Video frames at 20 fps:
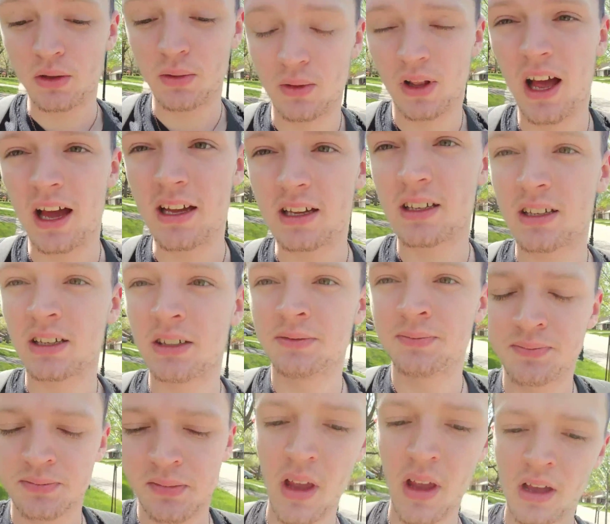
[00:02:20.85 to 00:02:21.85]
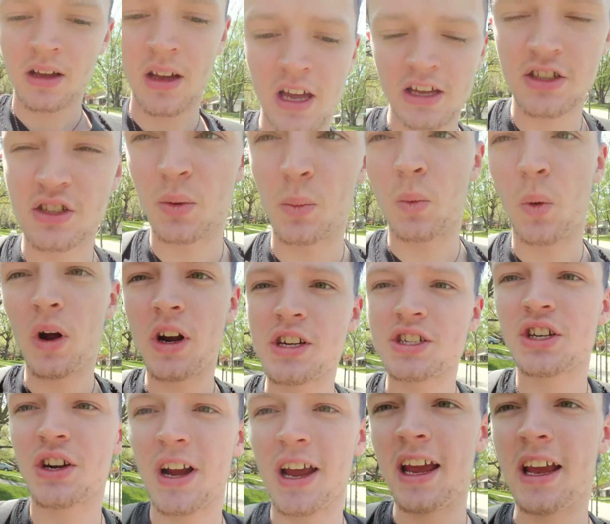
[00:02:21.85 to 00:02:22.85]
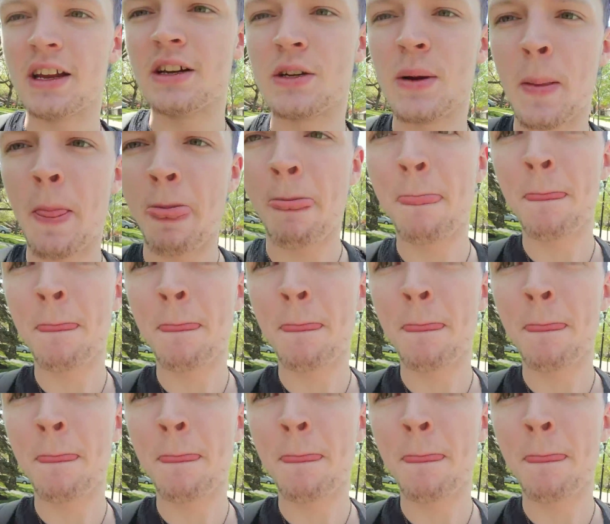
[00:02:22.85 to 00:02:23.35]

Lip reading: you like? Okay, so what is your age?